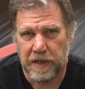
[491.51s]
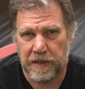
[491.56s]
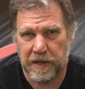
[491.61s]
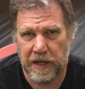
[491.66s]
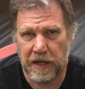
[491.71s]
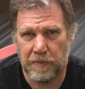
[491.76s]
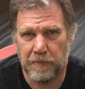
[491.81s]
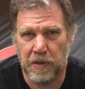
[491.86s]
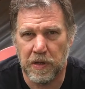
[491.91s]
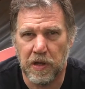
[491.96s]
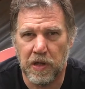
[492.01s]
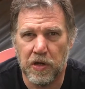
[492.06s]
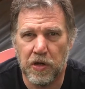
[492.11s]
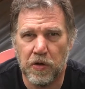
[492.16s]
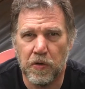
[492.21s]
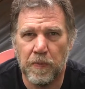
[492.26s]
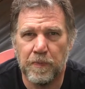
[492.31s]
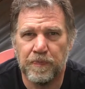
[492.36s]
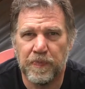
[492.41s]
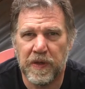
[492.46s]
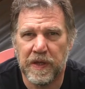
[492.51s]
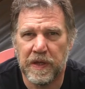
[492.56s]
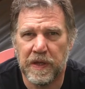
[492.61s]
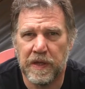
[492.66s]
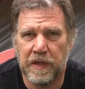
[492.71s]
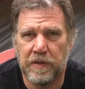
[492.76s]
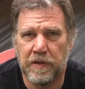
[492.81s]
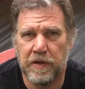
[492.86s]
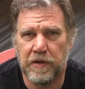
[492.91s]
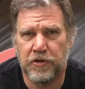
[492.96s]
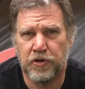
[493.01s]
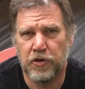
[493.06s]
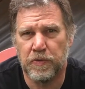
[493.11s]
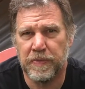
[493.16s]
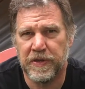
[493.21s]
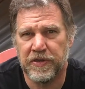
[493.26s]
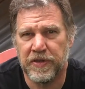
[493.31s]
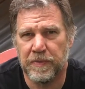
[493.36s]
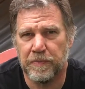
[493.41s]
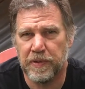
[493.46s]
down below, and there should
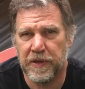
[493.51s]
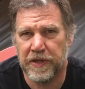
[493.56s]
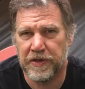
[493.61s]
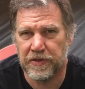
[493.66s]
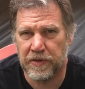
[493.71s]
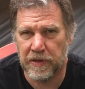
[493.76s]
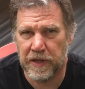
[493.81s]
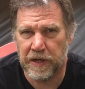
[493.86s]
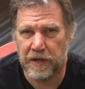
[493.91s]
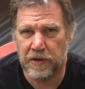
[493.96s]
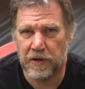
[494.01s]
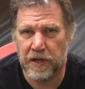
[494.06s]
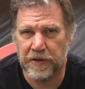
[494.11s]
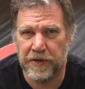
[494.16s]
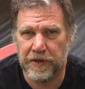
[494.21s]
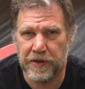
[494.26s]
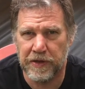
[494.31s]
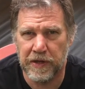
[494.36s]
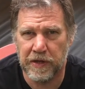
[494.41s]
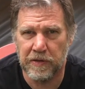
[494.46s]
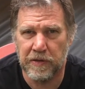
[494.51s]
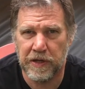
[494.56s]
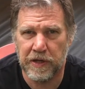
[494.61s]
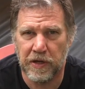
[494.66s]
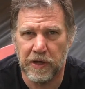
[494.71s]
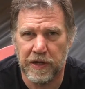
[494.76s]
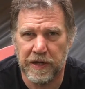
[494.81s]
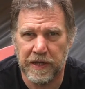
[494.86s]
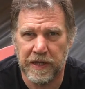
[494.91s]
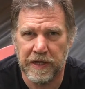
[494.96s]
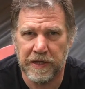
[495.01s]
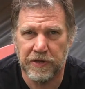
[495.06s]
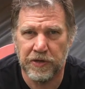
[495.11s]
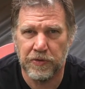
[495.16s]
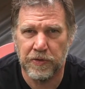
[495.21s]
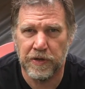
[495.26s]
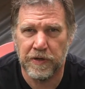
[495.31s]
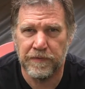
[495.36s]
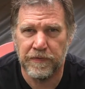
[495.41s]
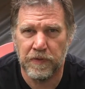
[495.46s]
be some place later on that you can click on and get
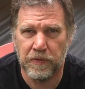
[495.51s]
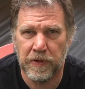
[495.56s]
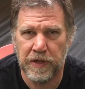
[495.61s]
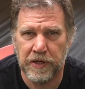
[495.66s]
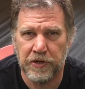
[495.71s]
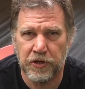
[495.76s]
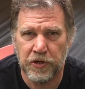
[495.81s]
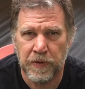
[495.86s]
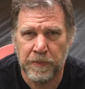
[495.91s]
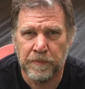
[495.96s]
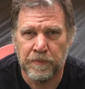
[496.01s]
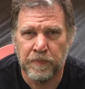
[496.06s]
to it if you wish.